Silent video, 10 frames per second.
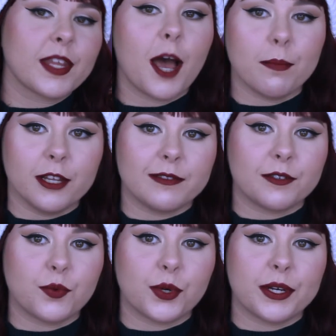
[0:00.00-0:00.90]
I'm
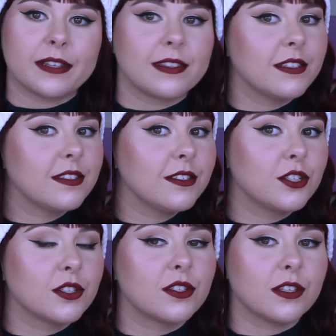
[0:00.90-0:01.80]
living for it. This is
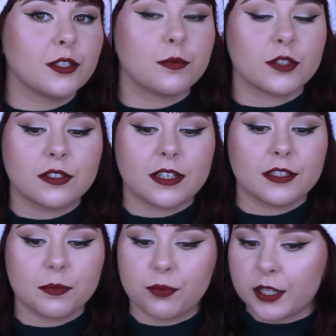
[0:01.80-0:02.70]
just
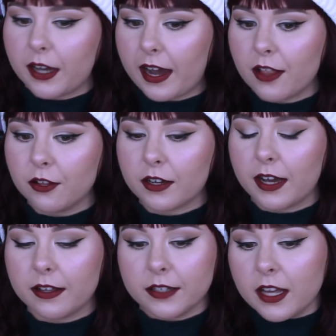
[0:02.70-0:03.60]
such a pretty eye look.
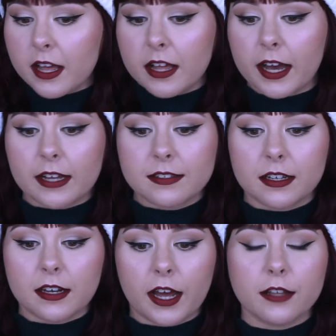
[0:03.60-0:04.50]
Like I
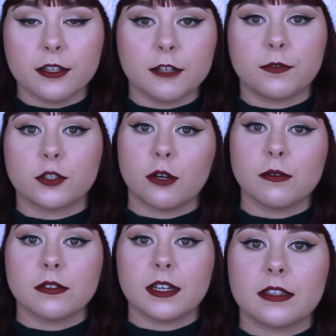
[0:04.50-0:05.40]
said, I live for
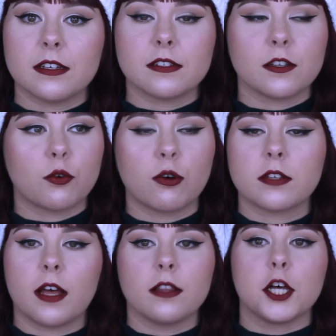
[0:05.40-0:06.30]
tones this. Of course
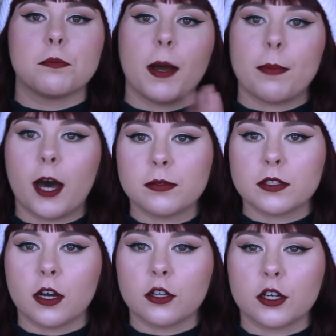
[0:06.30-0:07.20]
I love my pops
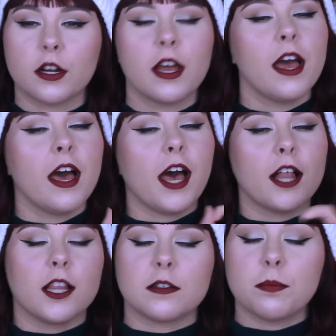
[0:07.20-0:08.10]
of color. I
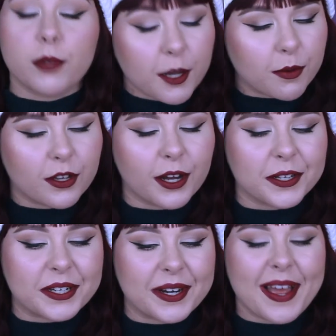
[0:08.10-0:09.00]
love to play with
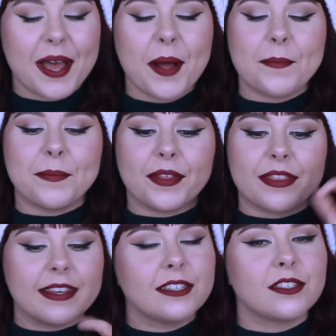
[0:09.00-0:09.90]
color, but
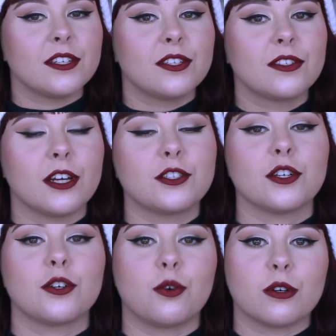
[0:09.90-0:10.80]
this is such
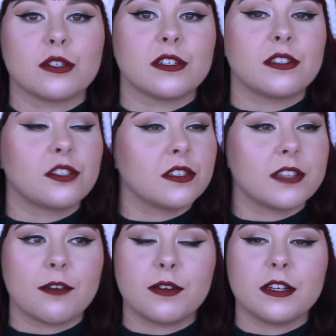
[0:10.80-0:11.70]
a gorgeous,
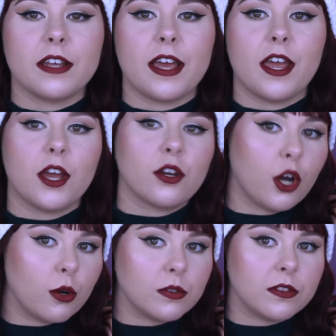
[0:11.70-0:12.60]
just everyday,
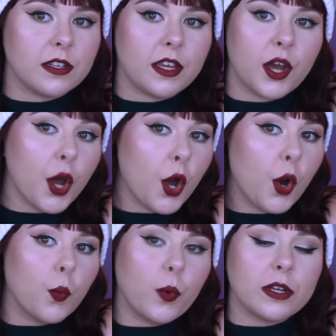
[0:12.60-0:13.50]
cozy,
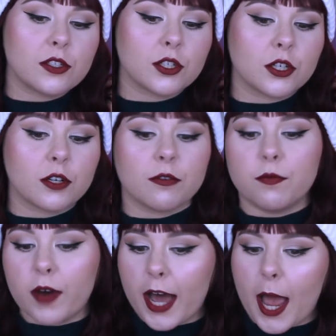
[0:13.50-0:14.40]
winter
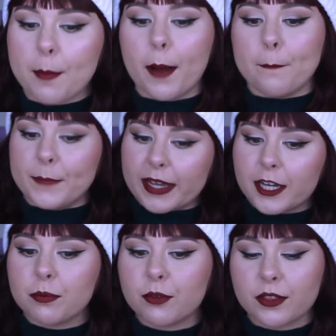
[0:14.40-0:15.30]
vibe
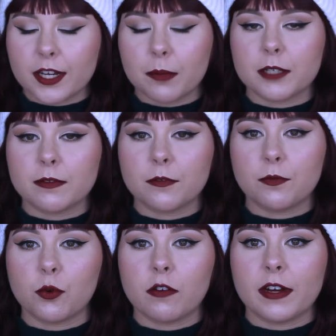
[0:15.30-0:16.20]
makeup look that I'm living
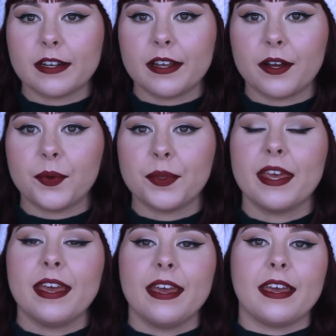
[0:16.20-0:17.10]
for right now,
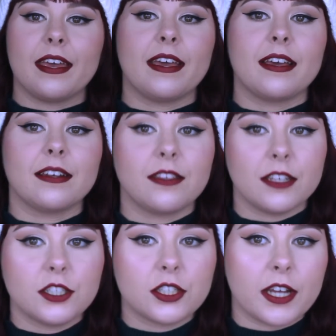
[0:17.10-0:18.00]
and
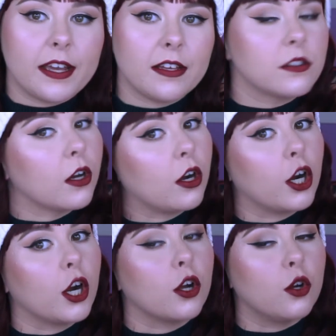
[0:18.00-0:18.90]
these shades
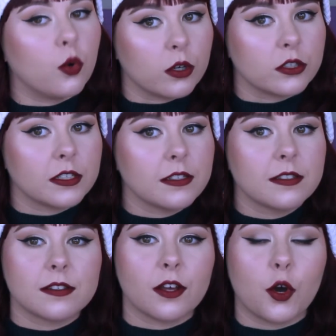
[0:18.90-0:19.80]
are gorgeous.
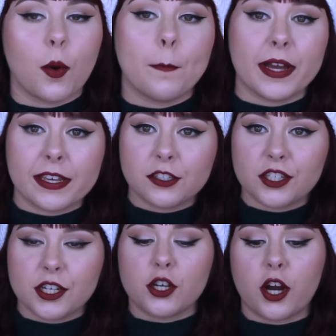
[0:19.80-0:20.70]
So Becky
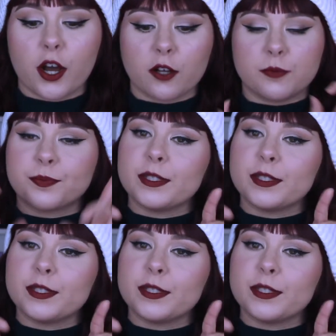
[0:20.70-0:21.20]
G, girl,